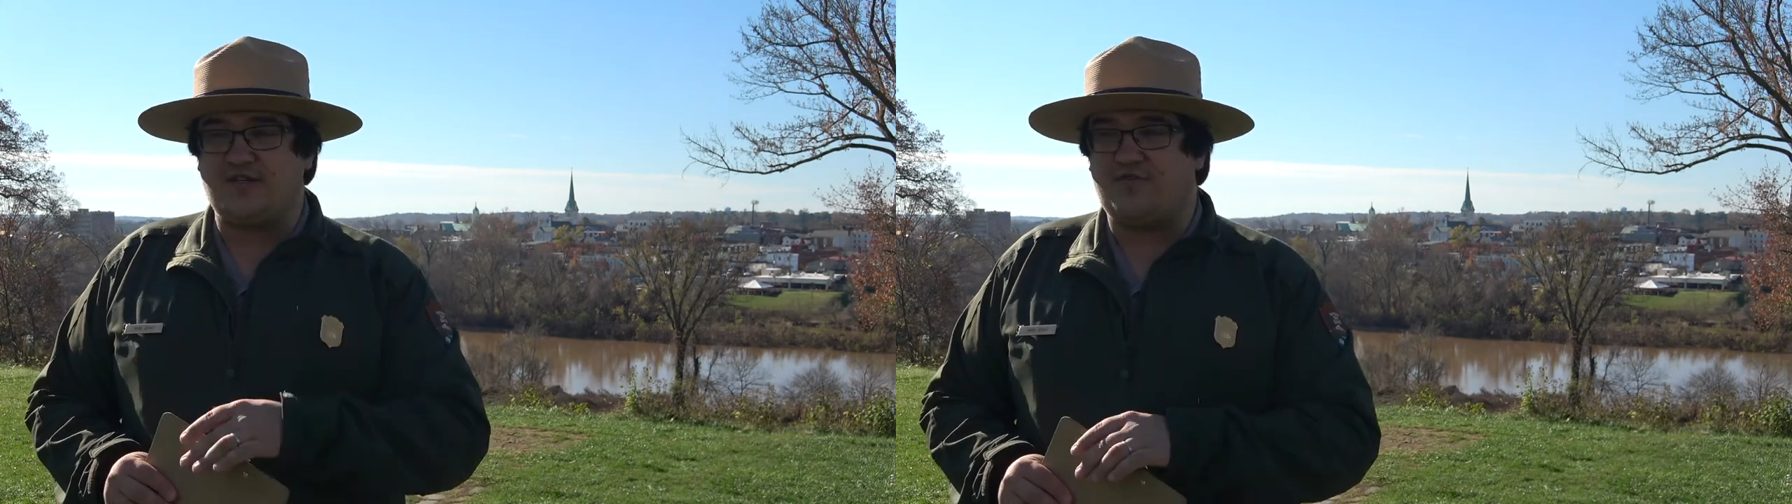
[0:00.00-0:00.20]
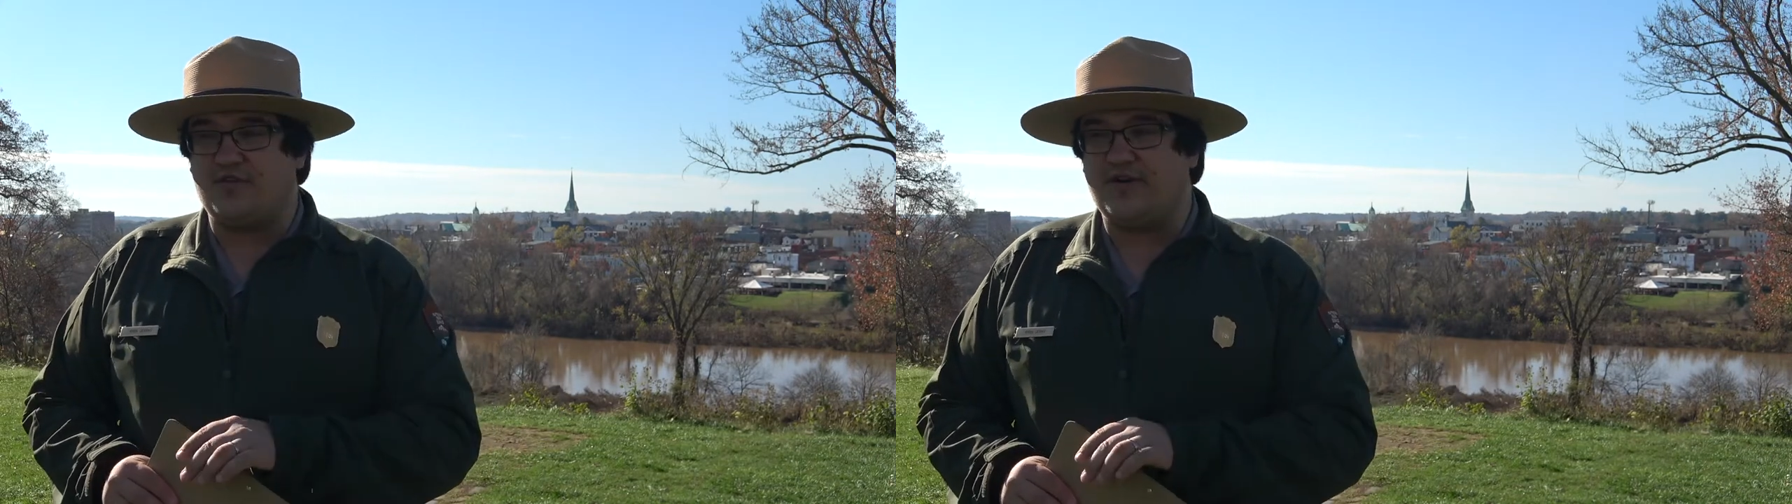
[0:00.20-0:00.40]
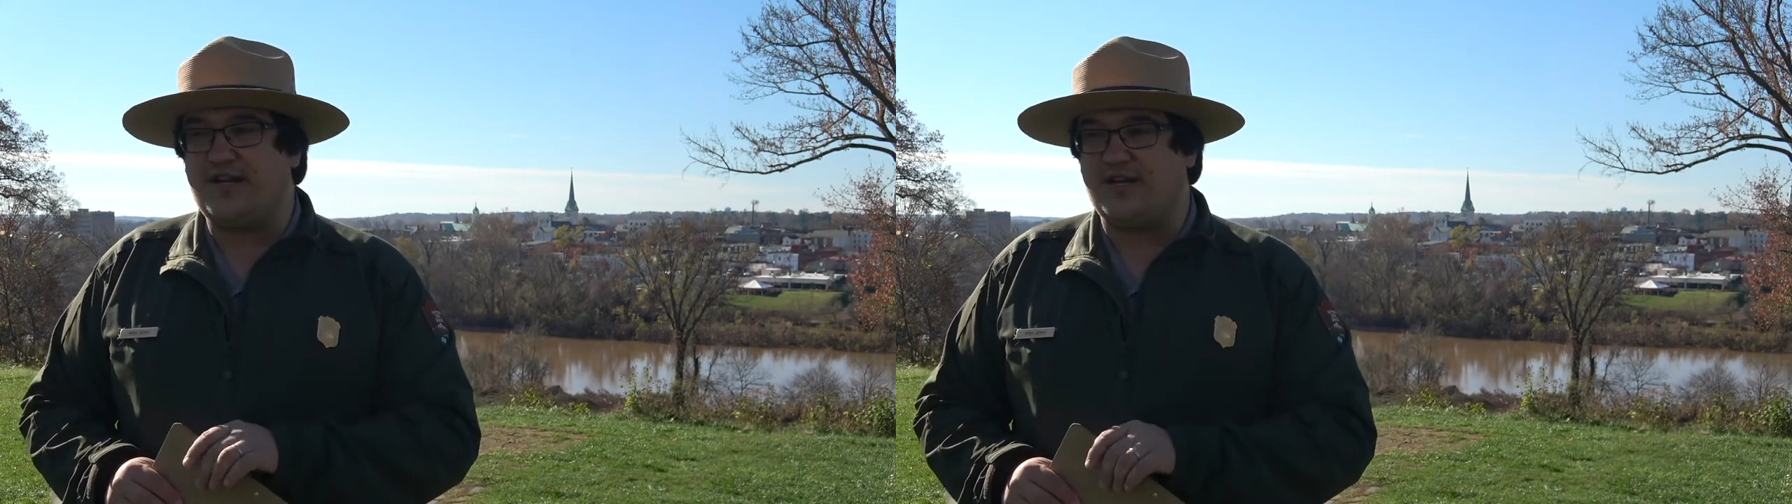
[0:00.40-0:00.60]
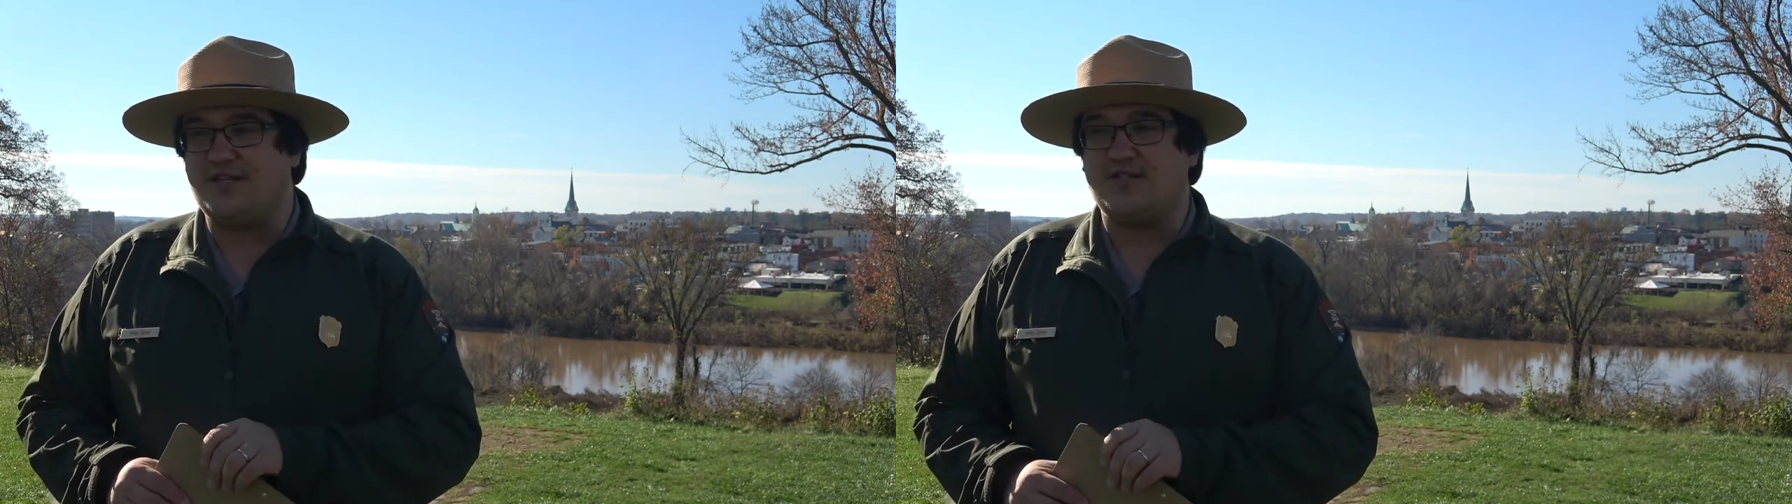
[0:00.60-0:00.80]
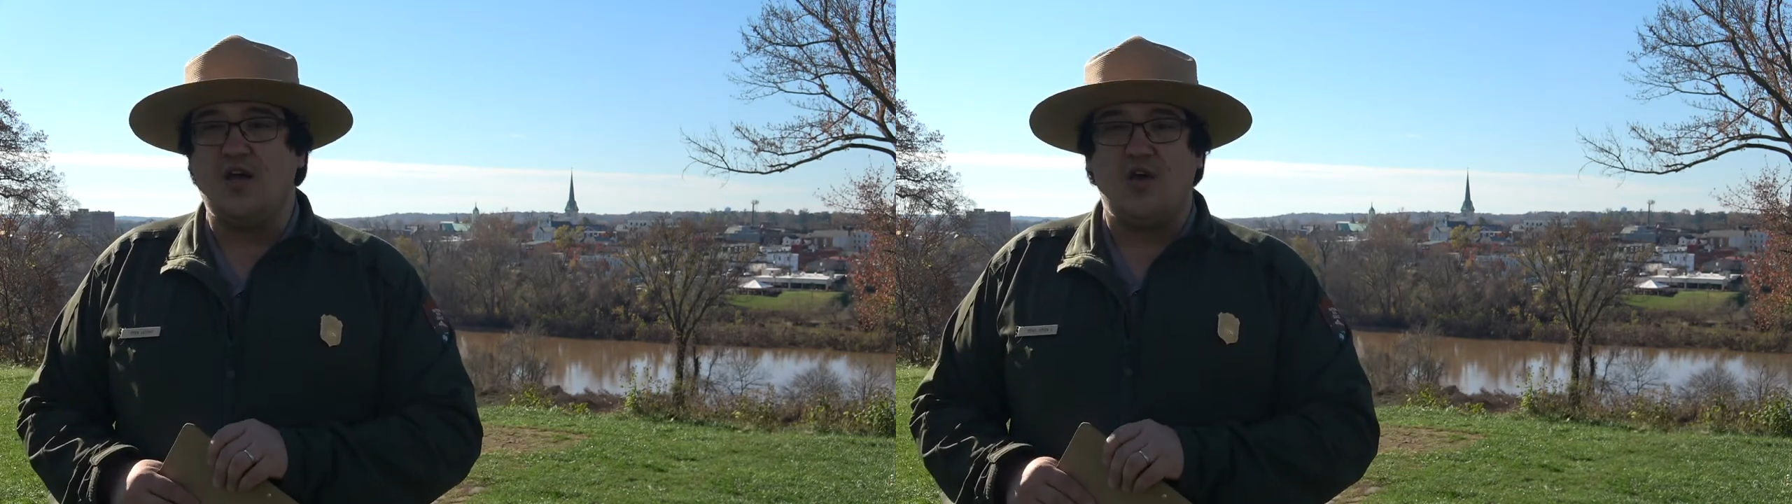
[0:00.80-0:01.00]
and
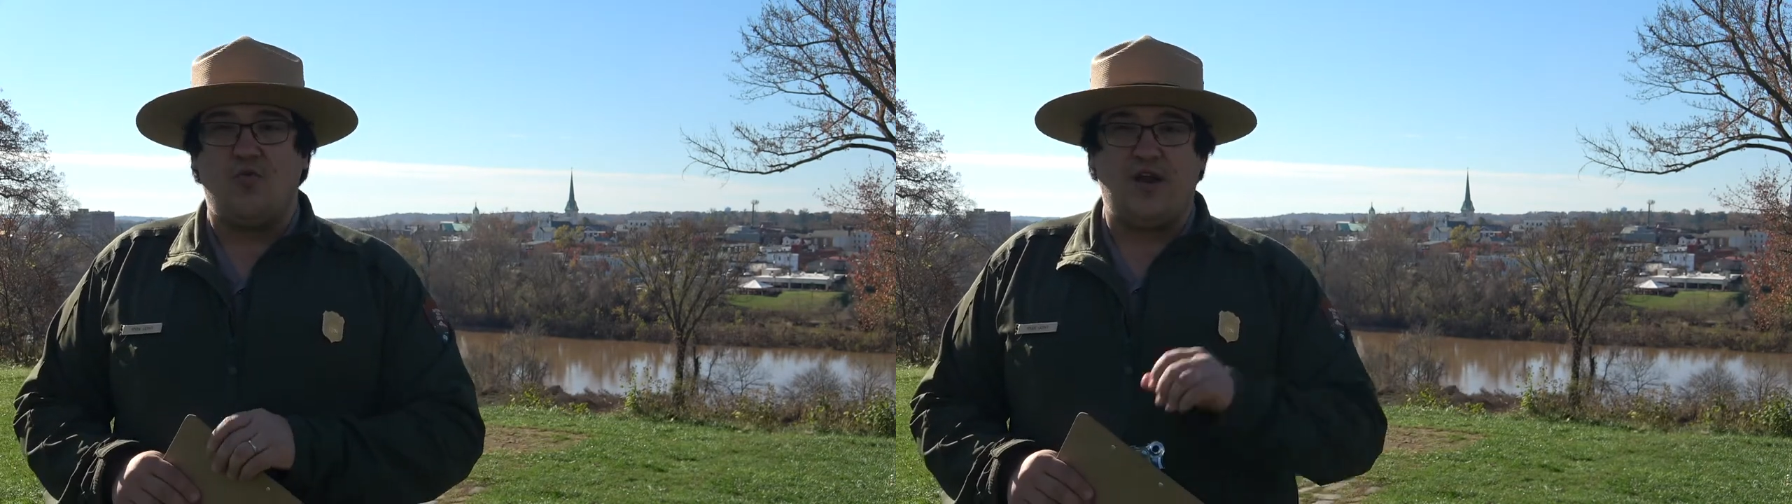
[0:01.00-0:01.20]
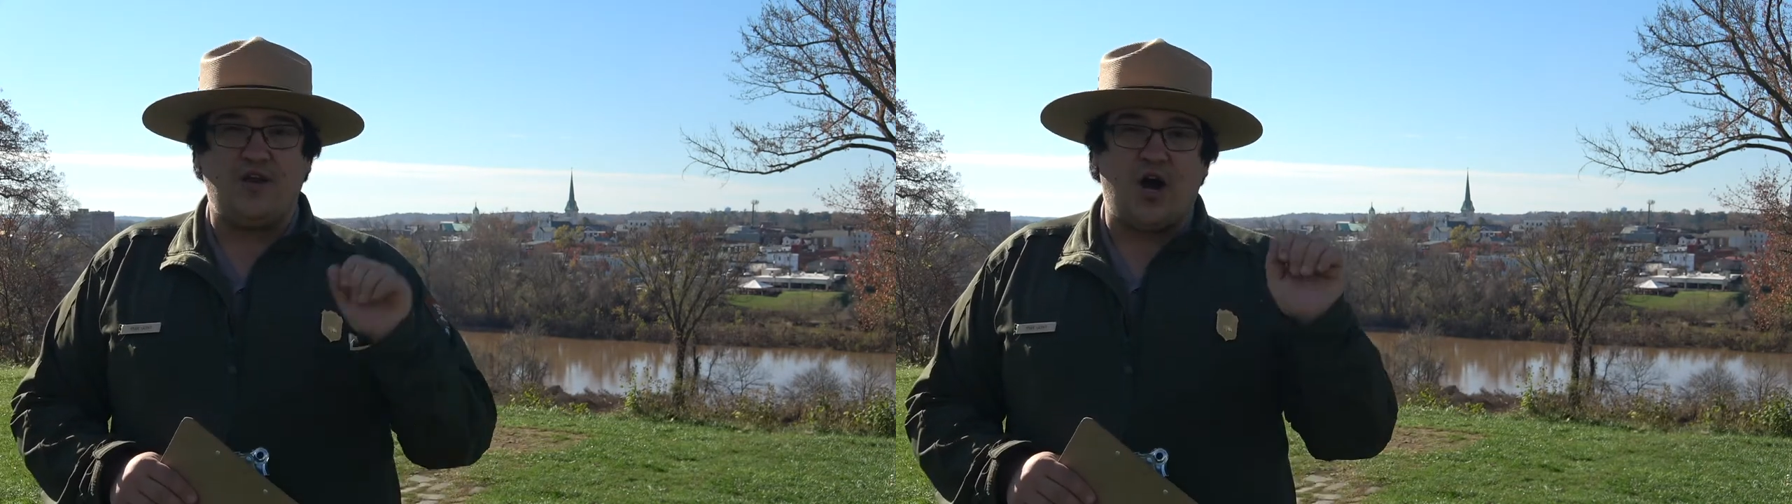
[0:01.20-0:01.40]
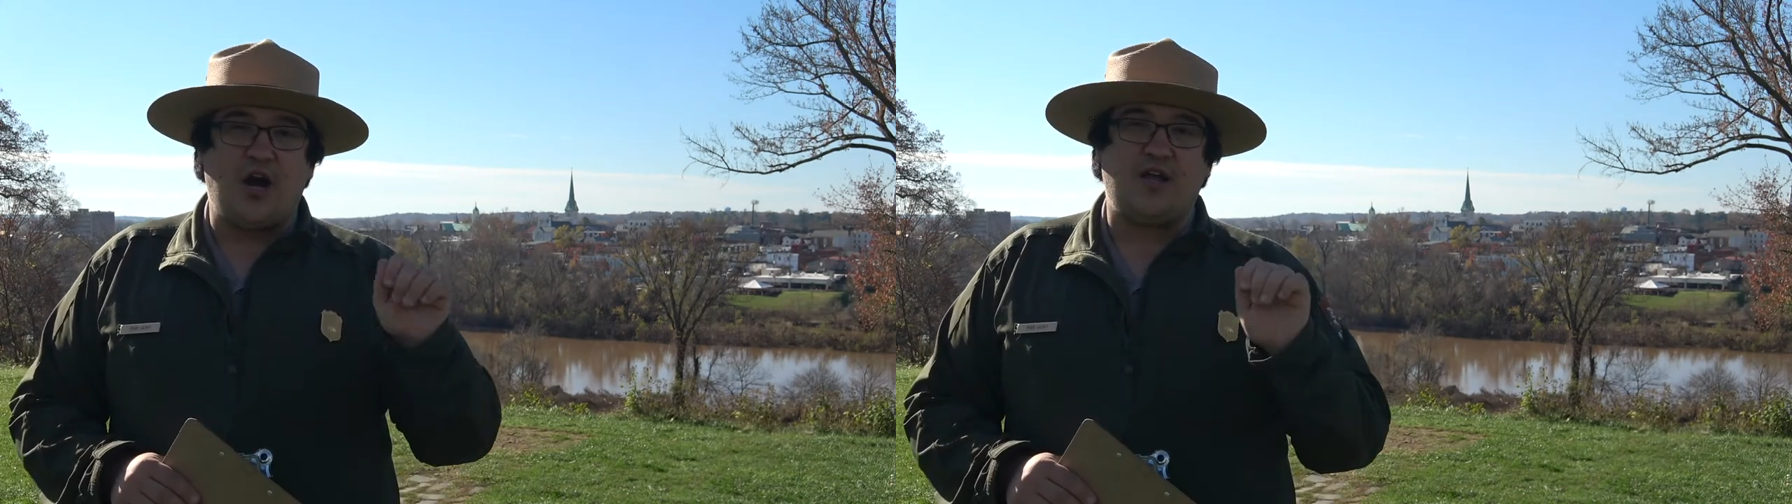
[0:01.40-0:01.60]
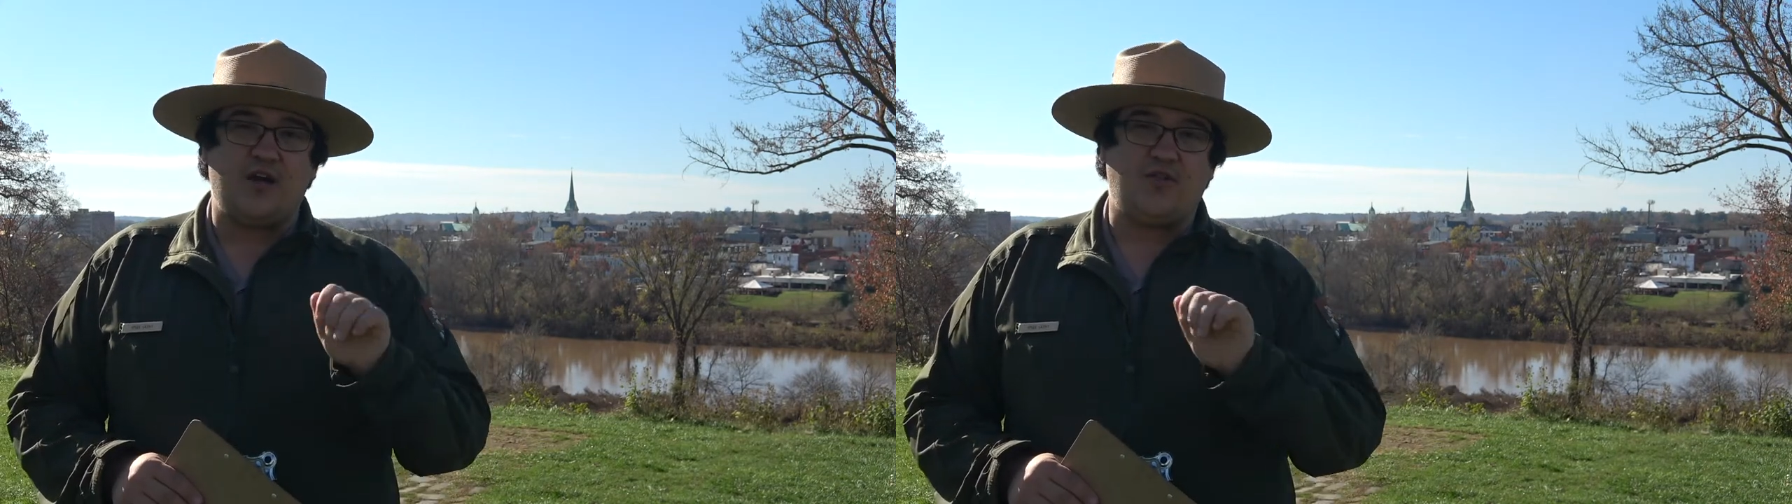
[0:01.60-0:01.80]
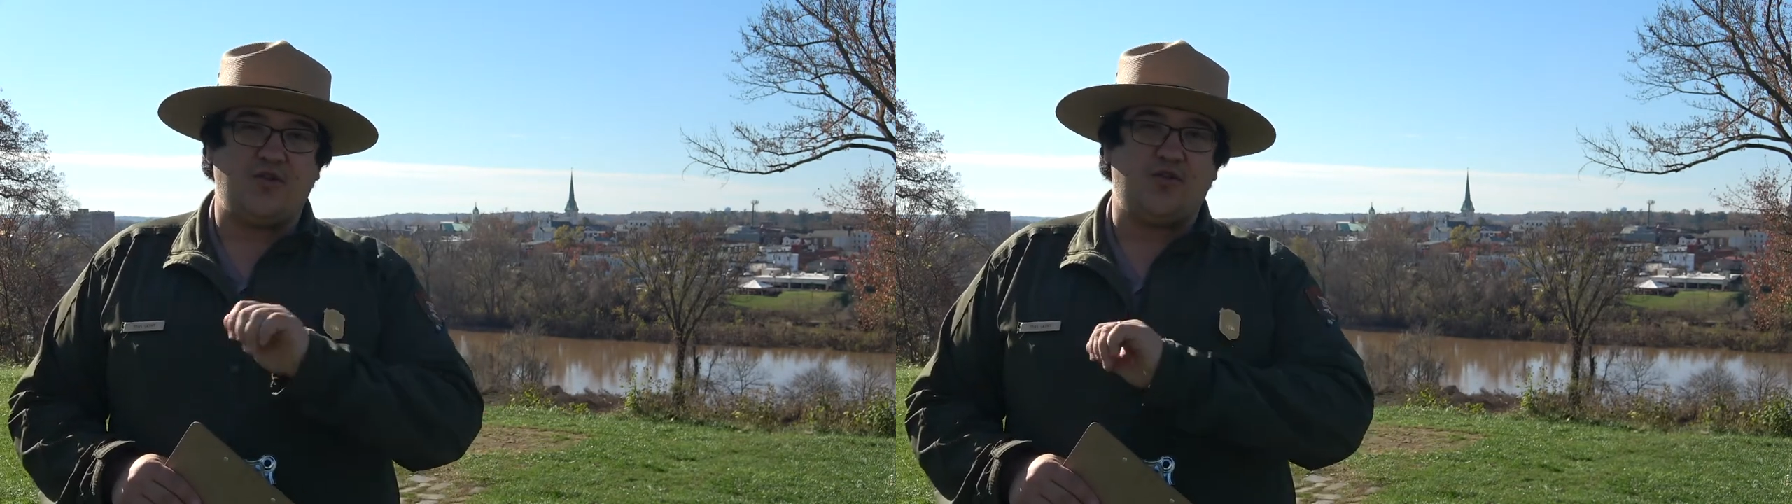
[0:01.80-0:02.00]
Floridians went knocking on the